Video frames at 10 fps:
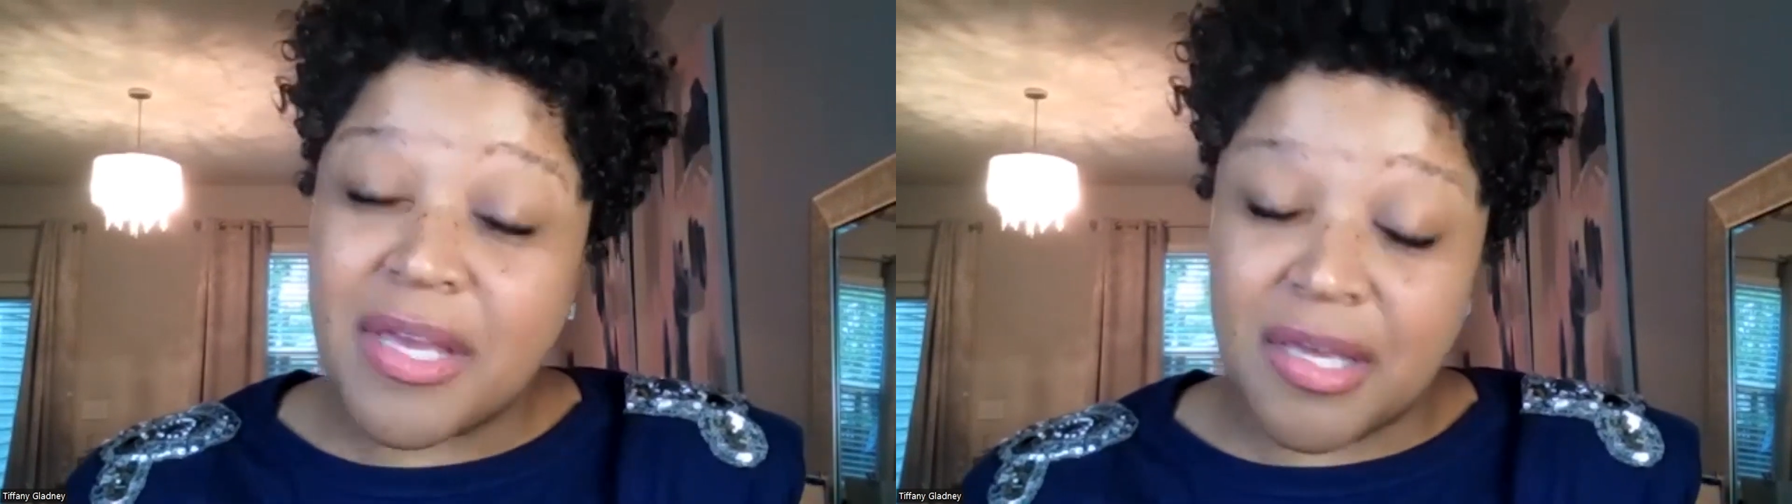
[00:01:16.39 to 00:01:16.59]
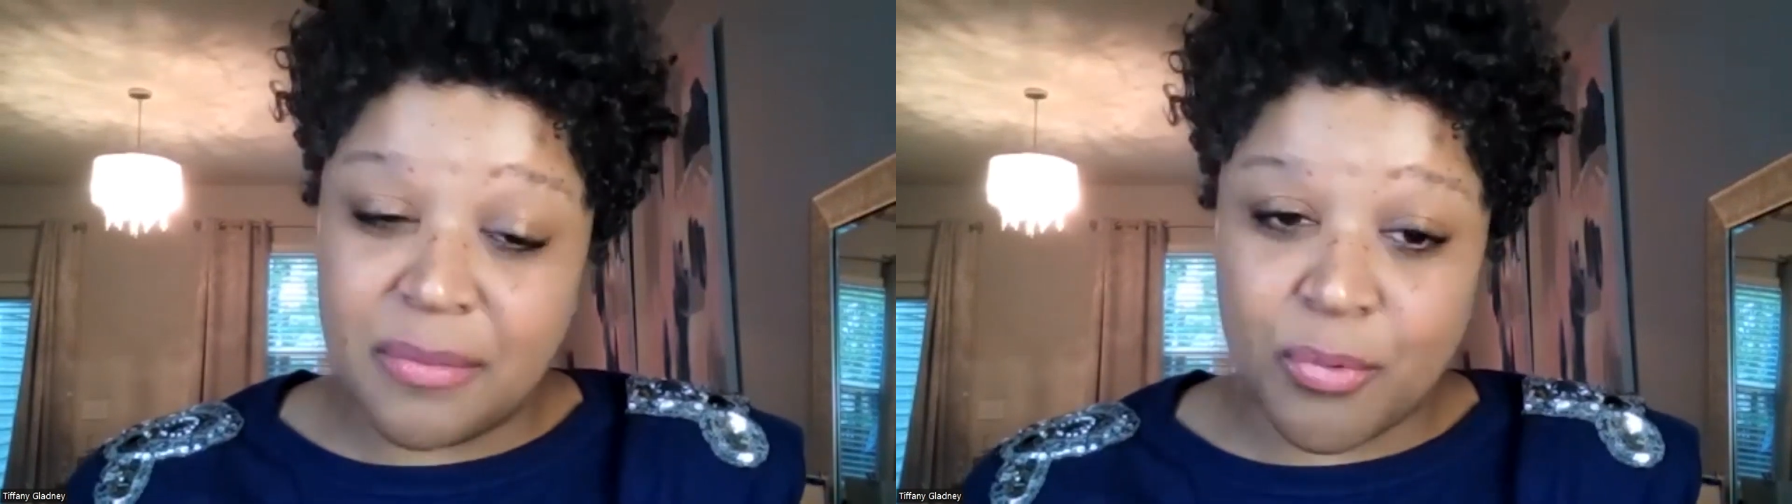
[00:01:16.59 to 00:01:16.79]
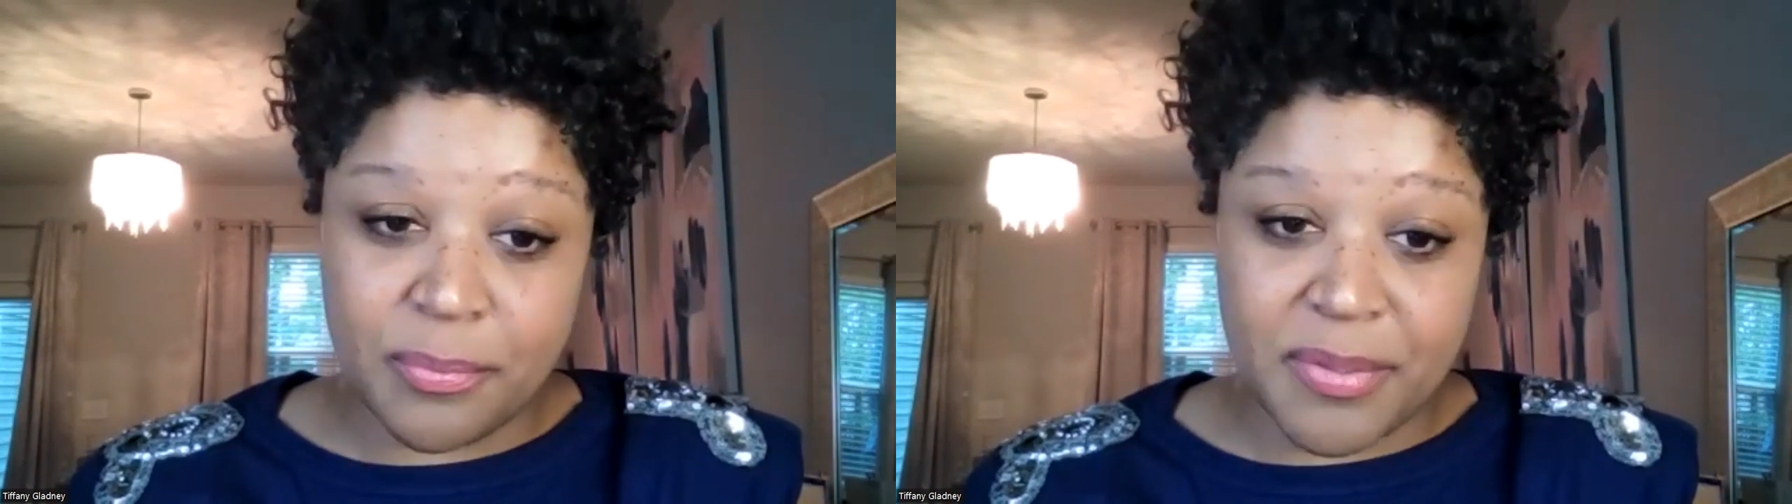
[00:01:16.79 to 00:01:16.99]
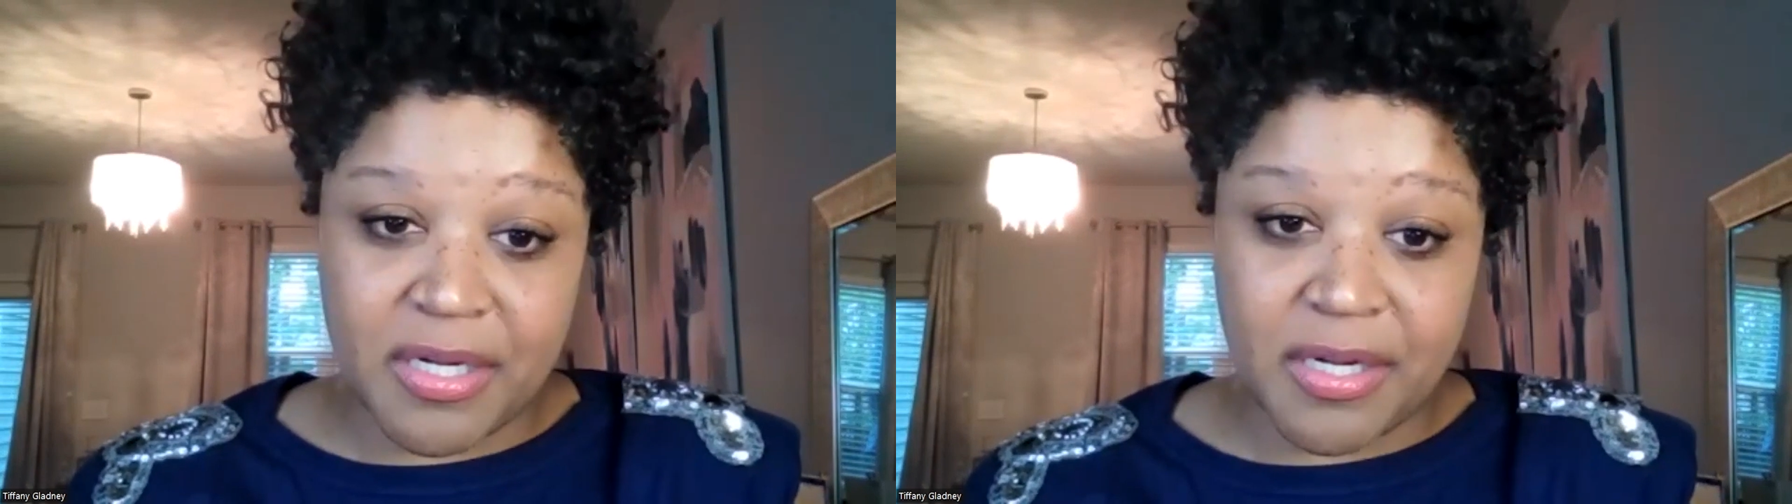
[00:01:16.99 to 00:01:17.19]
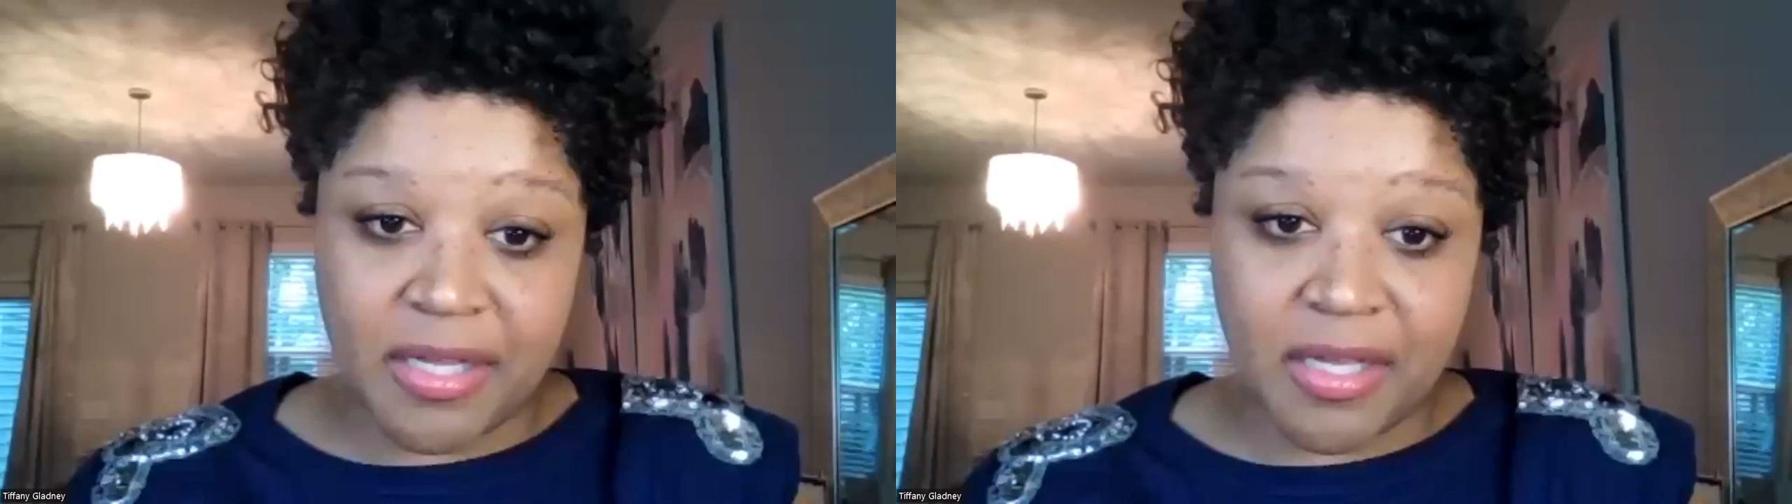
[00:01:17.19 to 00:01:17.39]
and
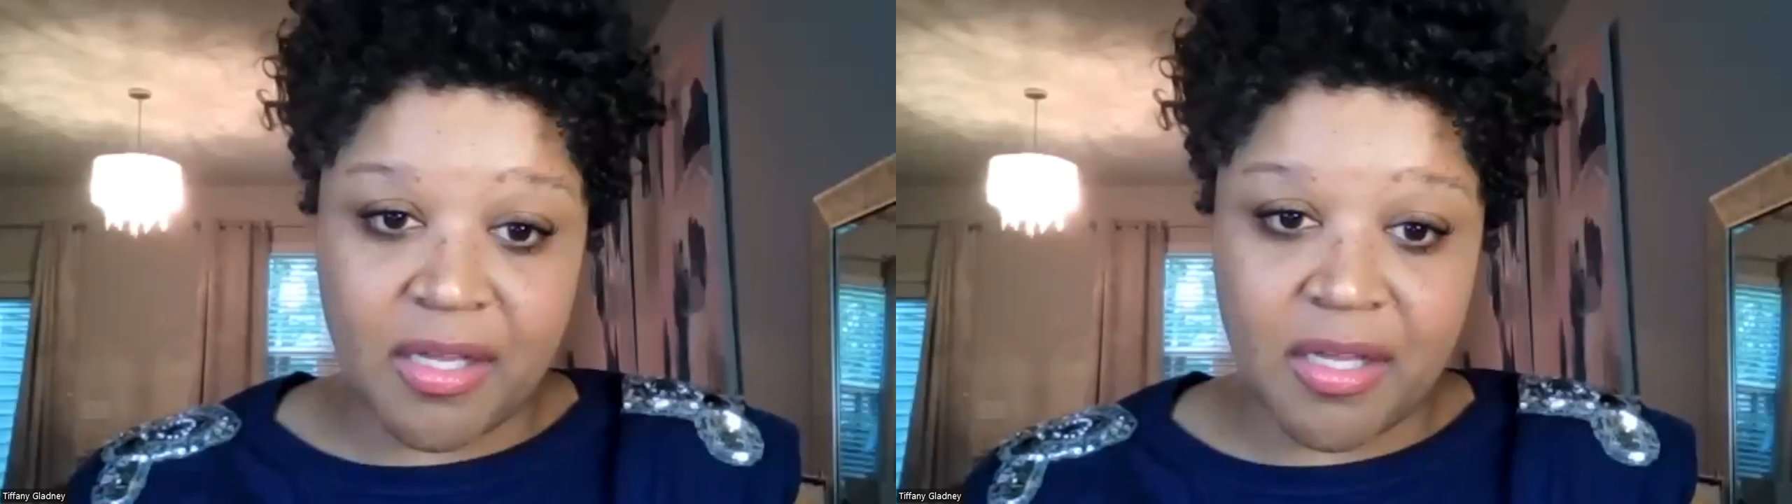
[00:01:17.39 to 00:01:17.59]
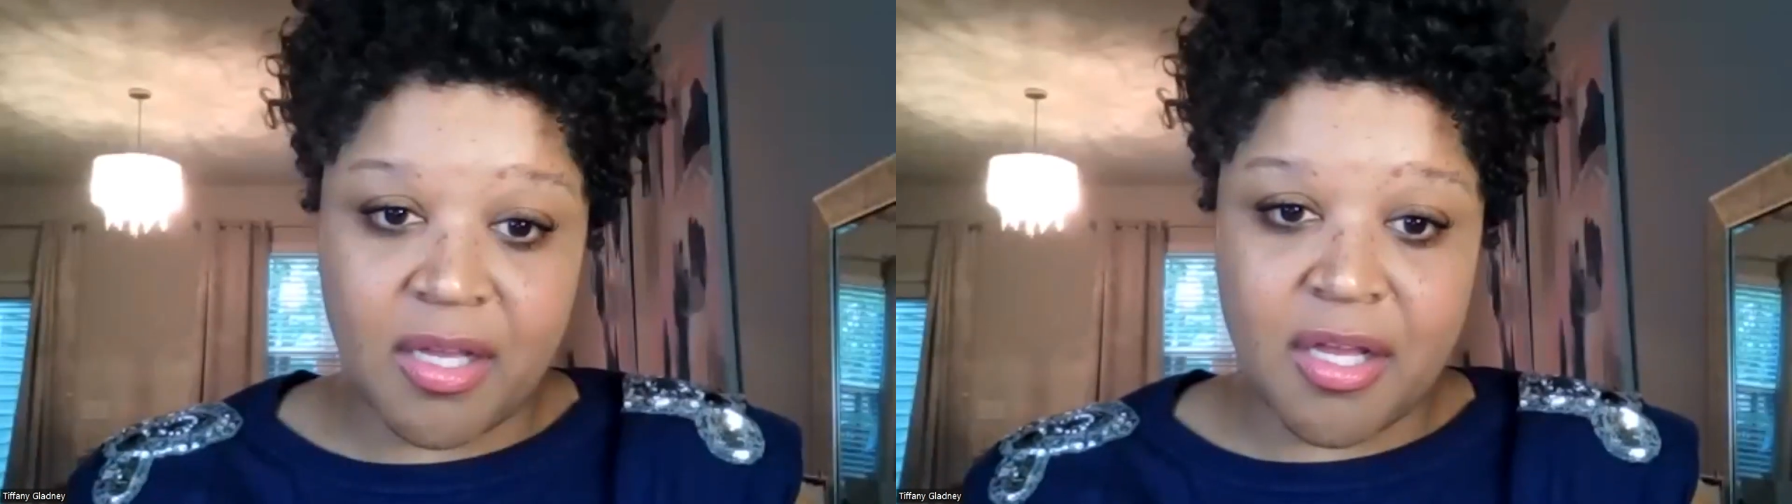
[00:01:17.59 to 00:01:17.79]
morbidity